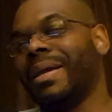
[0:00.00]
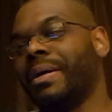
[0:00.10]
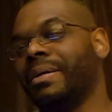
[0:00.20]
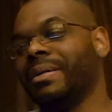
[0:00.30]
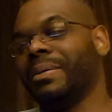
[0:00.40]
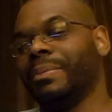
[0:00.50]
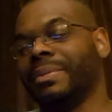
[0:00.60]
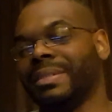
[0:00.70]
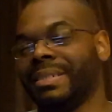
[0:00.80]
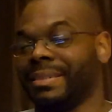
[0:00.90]

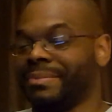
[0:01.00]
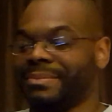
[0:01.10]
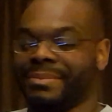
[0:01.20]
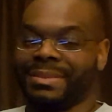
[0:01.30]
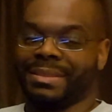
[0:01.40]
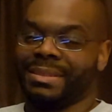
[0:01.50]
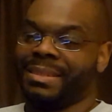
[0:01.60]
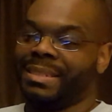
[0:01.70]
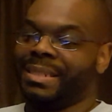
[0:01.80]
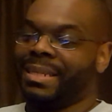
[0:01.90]
But yeah.
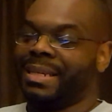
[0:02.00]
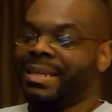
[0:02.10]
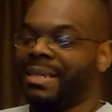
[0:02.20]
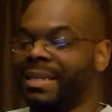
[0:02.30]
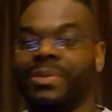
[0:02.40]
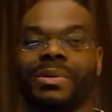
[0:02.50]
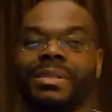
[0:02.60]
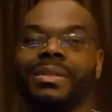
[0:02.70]
Anyway,